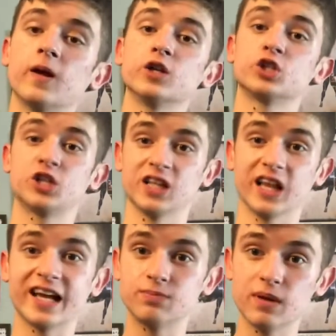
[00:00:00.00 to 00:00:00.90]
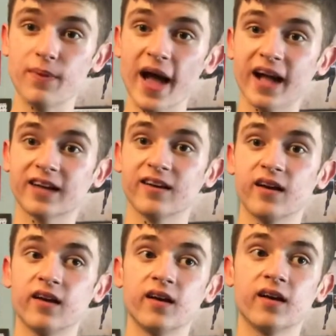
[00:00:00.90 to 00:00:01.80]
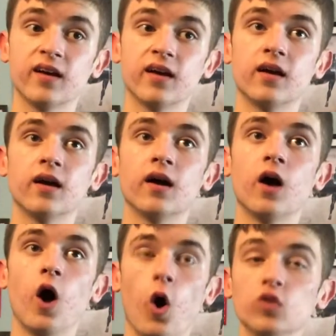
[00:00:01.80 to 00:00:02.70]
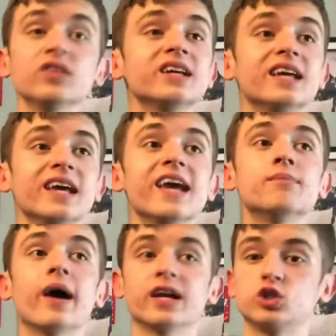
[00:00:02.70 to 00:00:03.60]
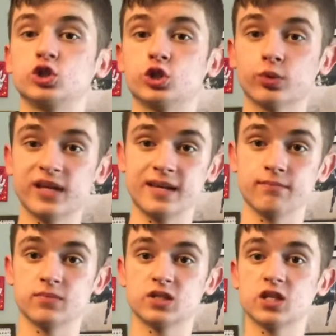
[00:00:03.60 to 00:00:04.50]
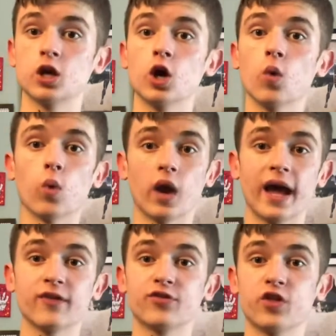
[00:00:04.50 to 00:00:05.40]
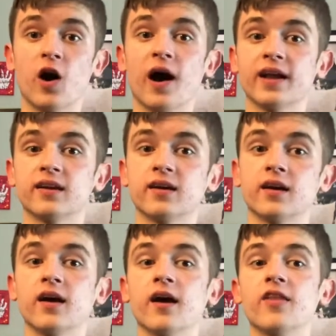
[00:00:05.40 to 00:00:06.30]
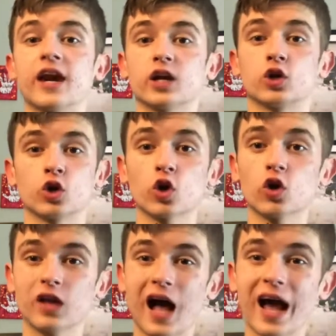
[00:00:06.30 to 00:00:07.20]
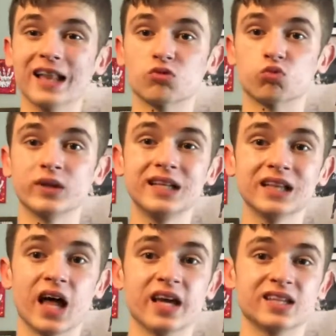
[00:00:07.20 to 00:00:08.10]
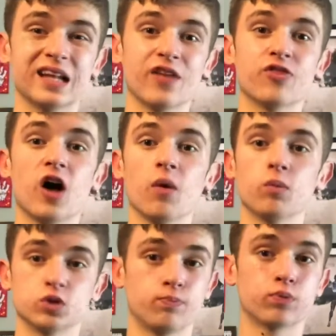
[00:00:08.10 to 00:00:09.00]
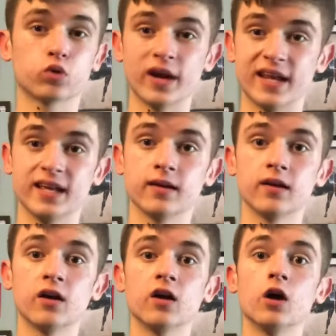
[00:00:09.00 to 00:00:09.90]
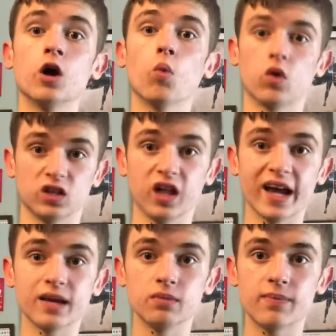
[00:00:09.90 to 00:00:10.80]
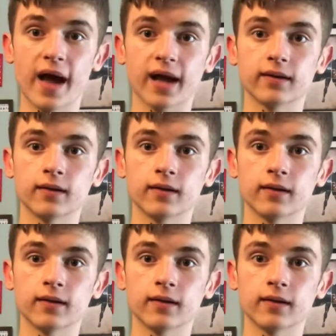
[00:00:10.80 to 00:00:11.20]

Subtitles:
She likes me back. Only in my dreams would I have thought that a girl I really liked and I thought was pretty would like me back.